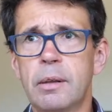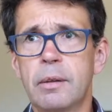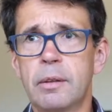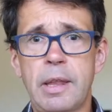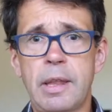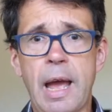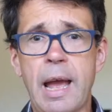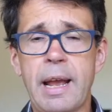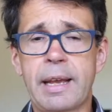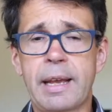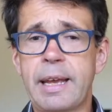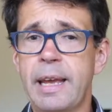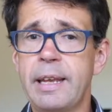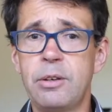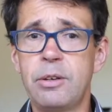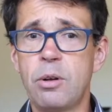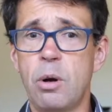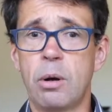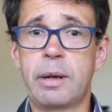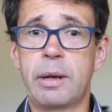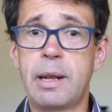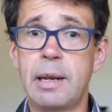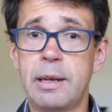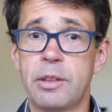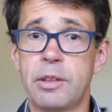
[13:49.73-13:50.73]
that king
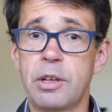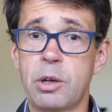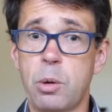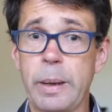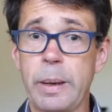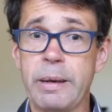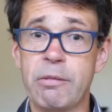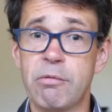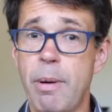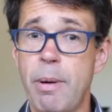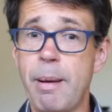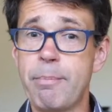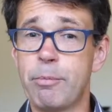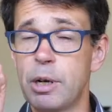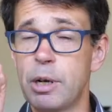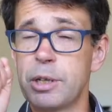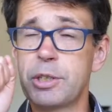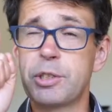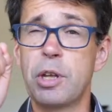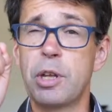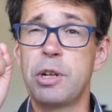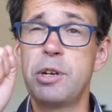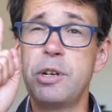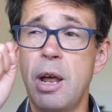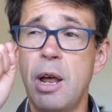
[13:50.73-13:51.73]
not killing the queen. Remember,
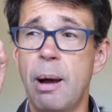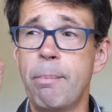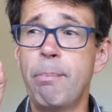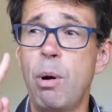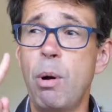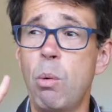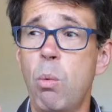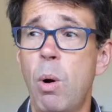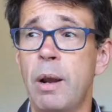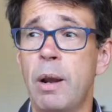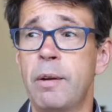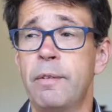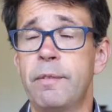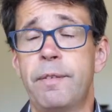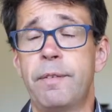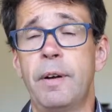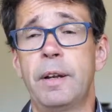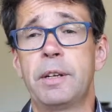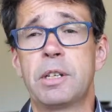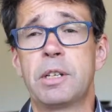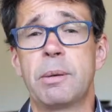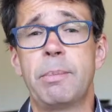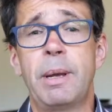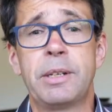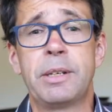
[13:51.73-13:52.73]
it's the number one
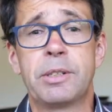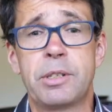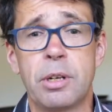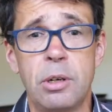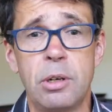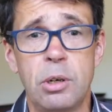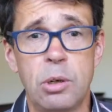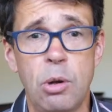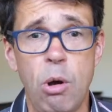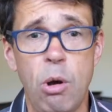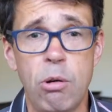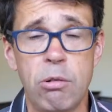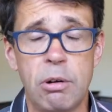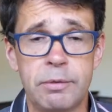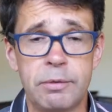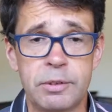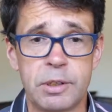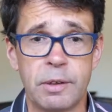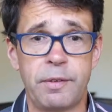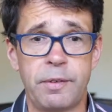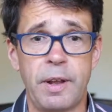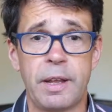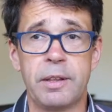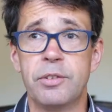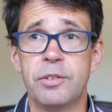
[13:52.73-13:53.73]
fundamental law of
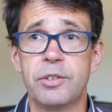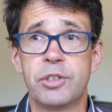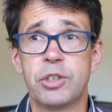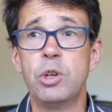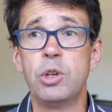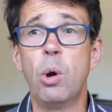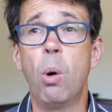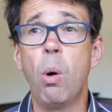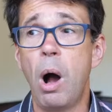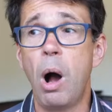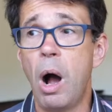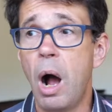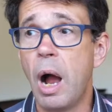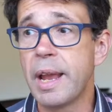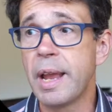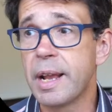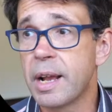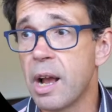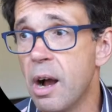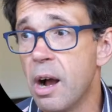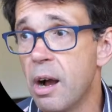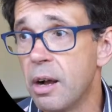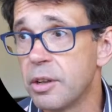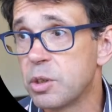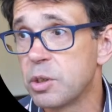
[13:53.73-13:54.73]
defense. Your high
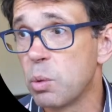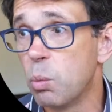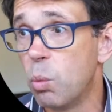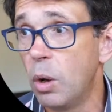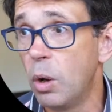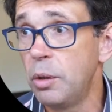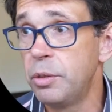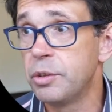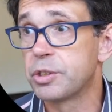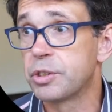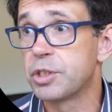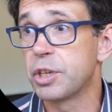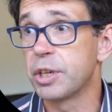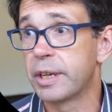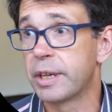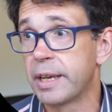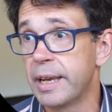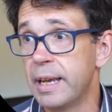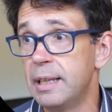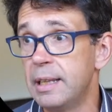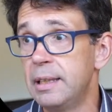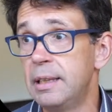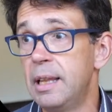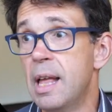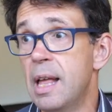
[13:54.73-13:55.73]
cards want to
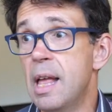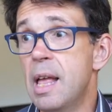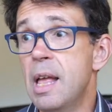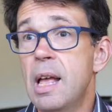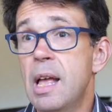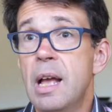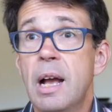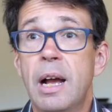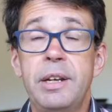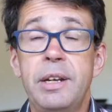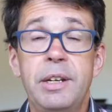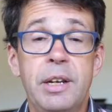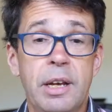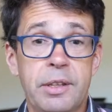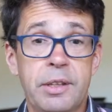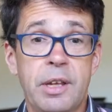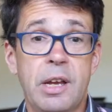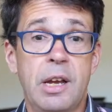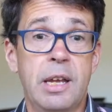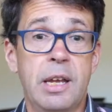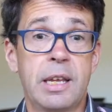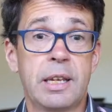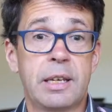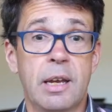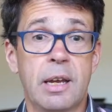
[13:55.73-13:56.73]
kill another
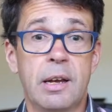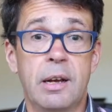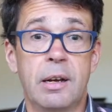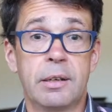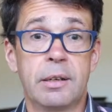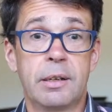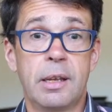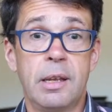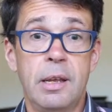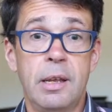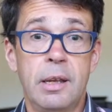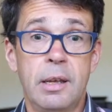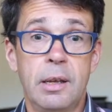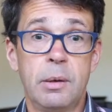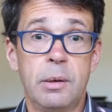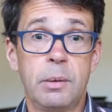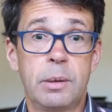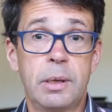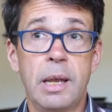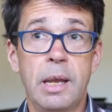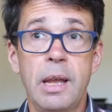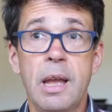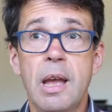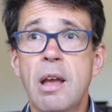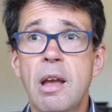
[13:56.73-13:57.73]
high card.
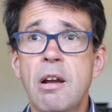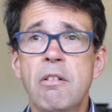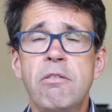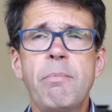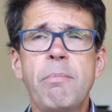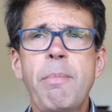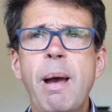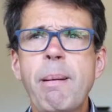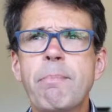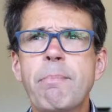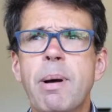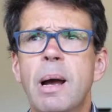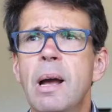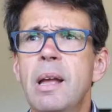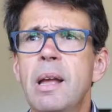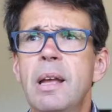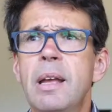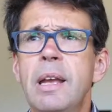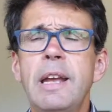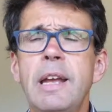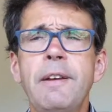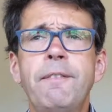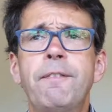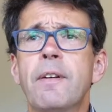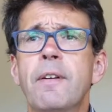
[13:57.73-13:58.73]
Okay. Remember,
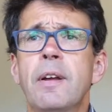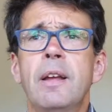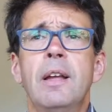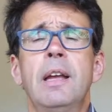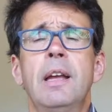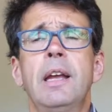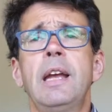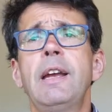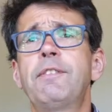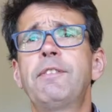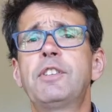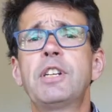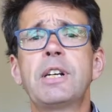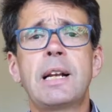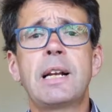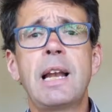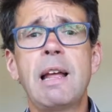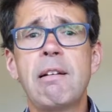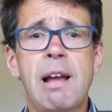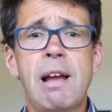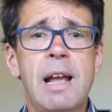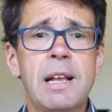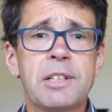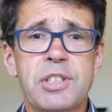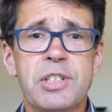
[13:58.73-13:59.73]
if
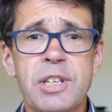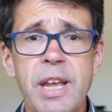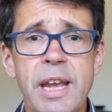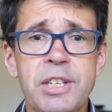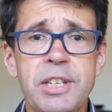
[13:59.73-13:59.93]
declarer has the